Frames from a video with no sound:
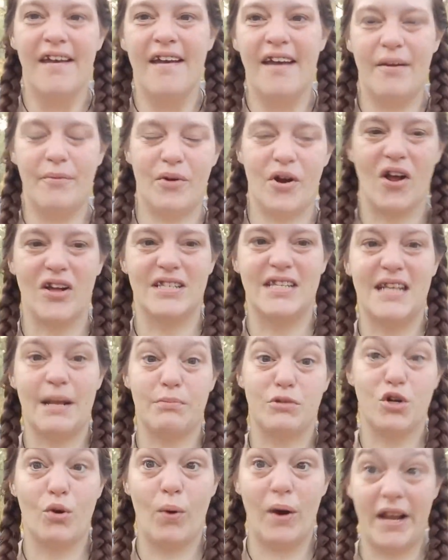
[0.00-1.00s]
And we're on step
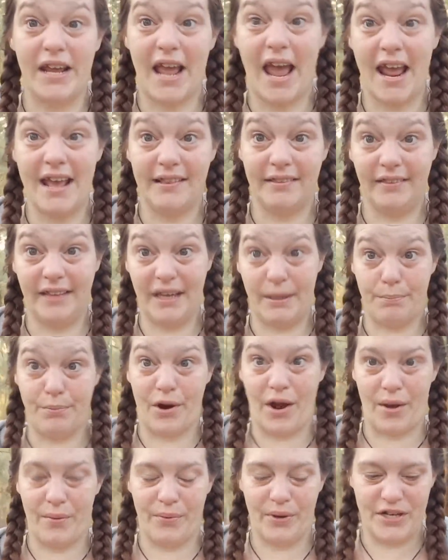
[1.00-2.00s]
28,
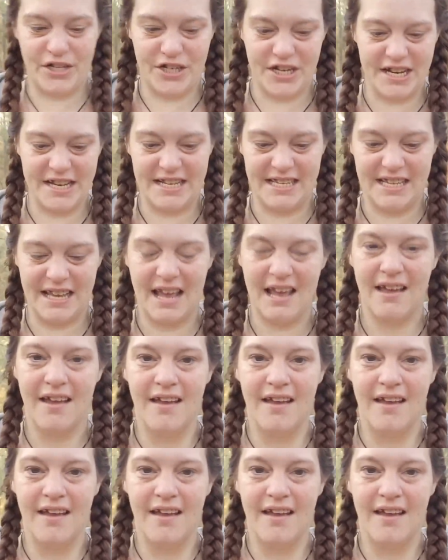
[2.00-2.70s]
Libra, which is,